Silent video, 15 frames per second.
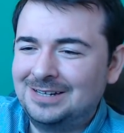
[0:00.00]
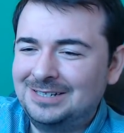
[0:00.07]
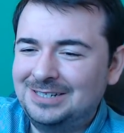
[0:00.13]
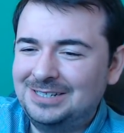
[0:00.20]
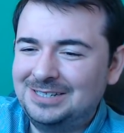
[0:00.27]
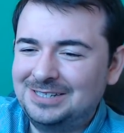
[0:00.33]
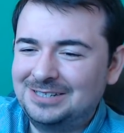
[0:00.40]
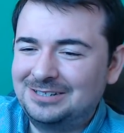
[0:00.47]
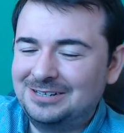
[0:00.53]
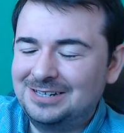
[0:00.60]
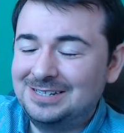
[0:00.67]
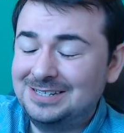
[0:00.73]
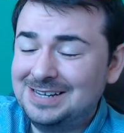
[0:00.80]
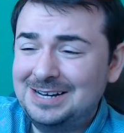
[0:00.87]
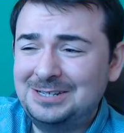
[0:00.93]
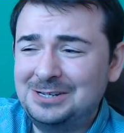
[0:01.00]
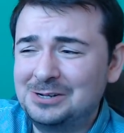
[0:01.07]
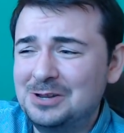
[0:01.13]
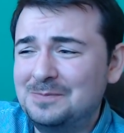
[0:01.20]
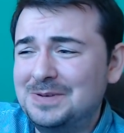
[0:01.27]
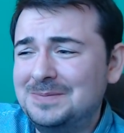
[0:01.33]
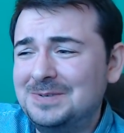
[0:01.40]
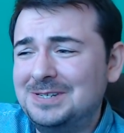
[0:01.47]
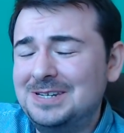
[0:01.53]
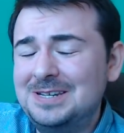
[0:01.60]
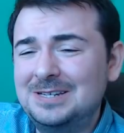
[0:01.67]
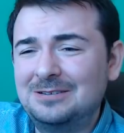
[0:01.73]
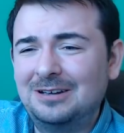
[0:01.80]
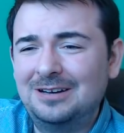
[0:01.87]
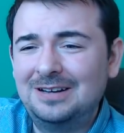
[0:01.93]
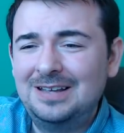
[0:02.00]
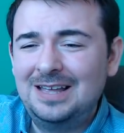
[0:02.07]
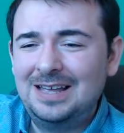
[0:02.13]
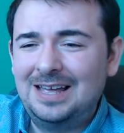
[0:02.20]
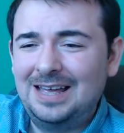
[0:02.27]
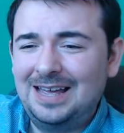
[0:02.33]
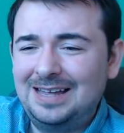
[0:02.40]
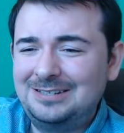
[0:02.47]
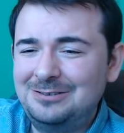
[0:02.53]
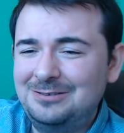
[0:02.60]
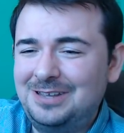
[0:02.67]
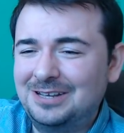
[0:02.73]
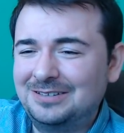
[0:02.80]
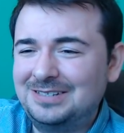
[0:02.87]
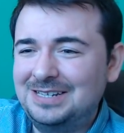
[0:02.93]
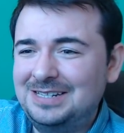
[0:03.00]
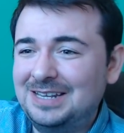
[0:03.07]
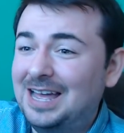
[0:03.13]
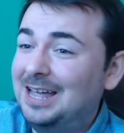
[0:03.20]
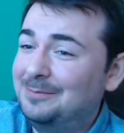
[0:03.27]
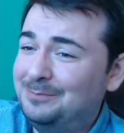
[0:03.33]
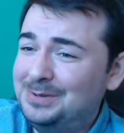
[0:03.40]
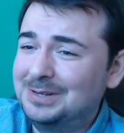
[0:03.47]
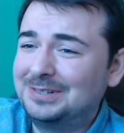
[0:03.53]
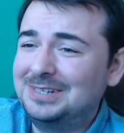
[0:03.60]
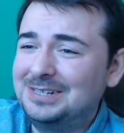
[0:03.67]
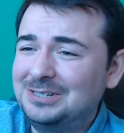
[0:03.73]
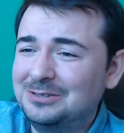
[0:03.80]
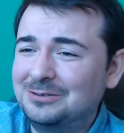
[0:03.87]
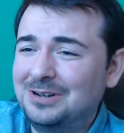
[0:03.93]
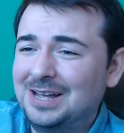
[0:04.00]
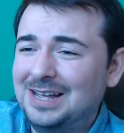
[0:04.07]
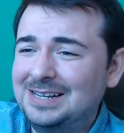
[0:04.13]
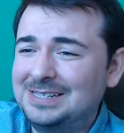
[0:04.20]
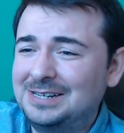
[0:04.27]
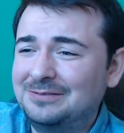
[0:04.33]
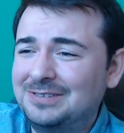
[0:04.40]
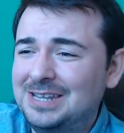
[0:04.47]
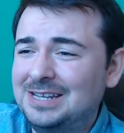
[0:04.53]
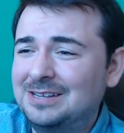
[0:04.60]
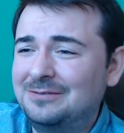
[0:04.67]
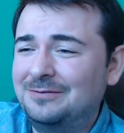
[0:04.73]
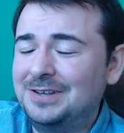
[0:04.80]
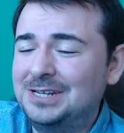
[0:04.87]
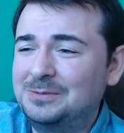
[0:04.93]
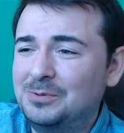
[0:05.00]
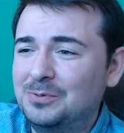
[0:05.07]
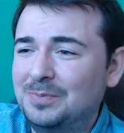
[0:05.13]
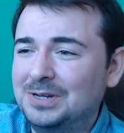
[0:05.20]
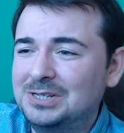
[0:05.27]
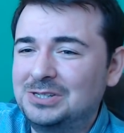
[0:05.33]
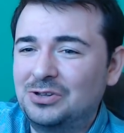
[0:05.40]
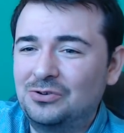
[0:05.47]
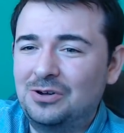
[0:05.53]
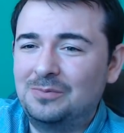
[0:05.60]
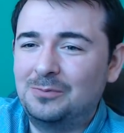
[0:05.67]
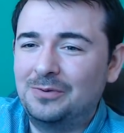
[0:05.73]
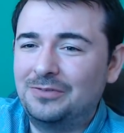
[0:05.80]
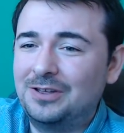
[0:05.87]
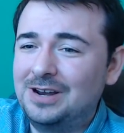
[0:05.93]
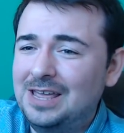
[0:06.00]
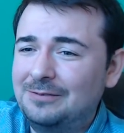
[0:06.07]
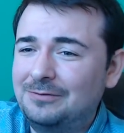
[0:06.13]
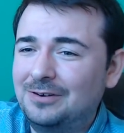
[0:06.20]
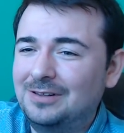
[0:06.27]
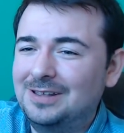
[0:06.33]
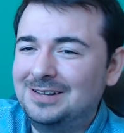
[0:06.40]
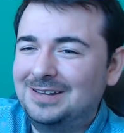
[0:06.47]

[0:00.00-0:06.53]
Jesus Christ, it's actually on the BBC as well. Uh, two kilted and bearded yogis have taken Facebook by storm with their effortless,